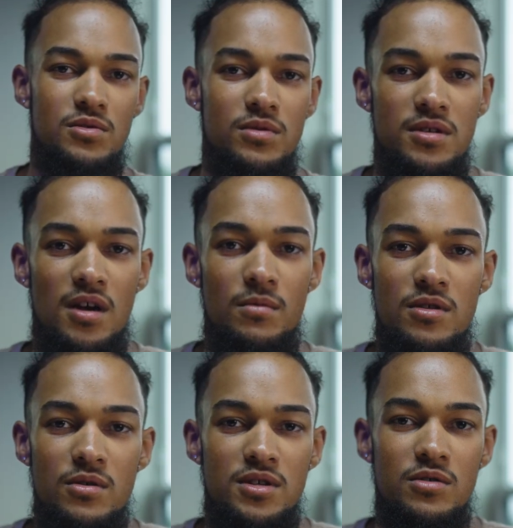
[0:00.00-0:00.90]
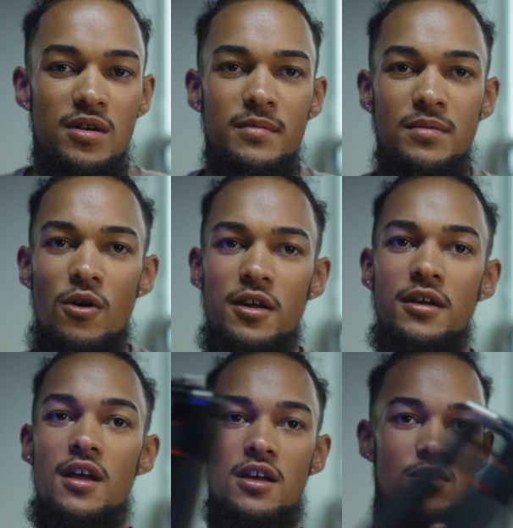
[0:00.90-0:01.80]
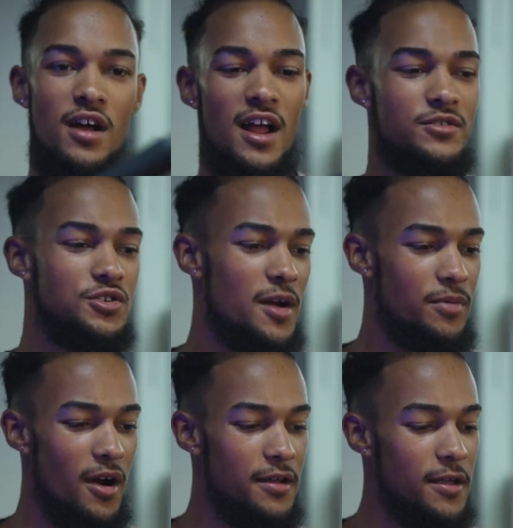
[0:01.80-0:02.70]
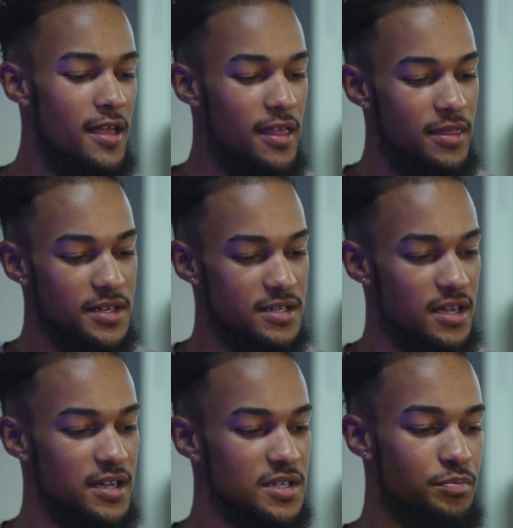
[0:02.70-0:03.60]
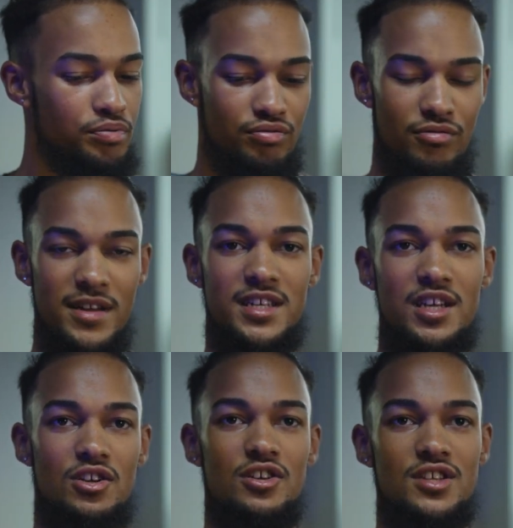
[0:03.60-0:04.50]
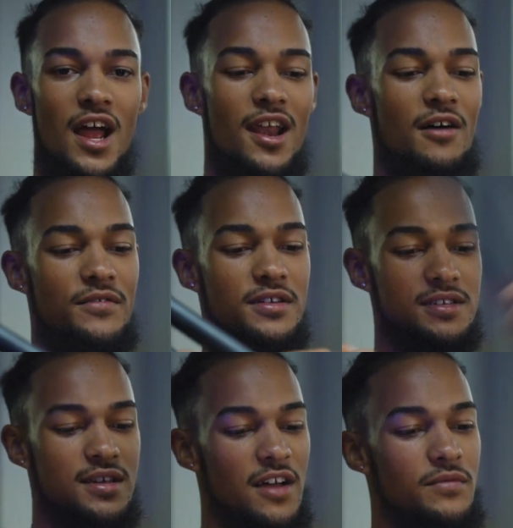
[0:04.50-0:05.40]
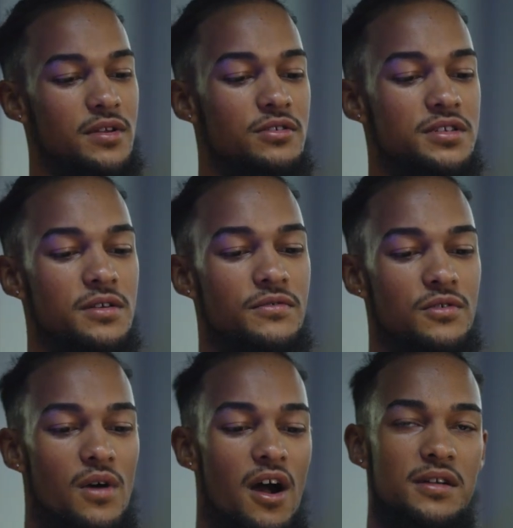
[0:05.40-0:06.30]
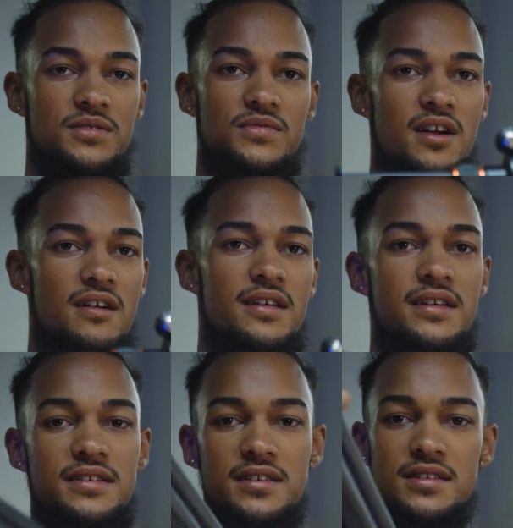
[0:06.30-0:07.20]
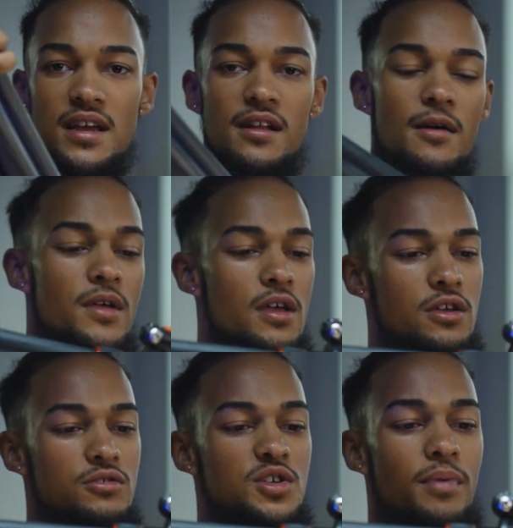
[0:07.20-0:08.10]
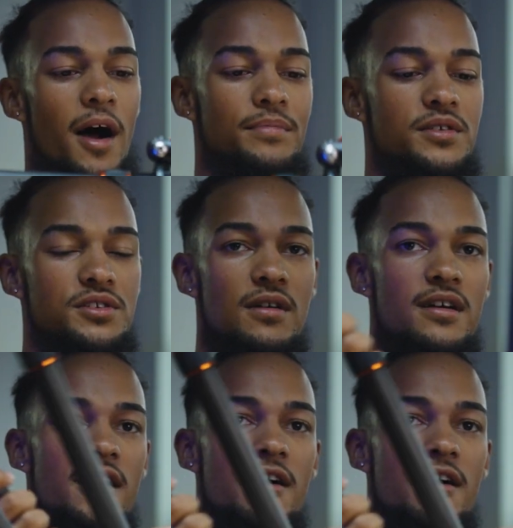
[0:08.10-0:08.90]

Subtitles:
else wants to come with you at 2 a.m. in the morning, you gotta have a tripod. This is pretty good. I love it. I've been using it for a while. It's very easy to set up. You just pop this right